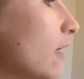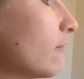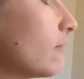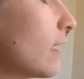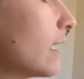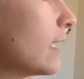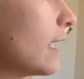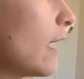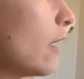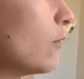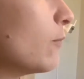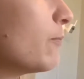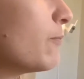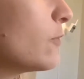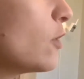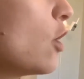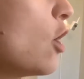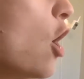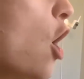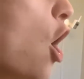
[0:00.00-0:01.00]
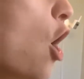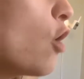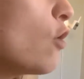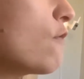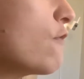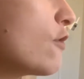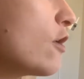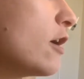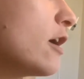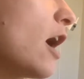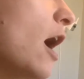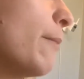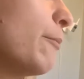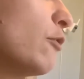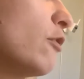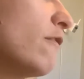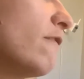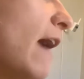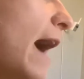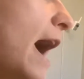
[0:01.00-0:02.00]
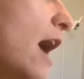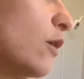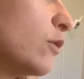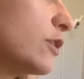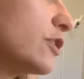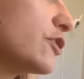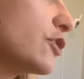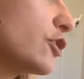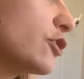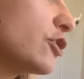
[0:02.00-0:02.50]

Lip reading: right now. Over a couple of hours, her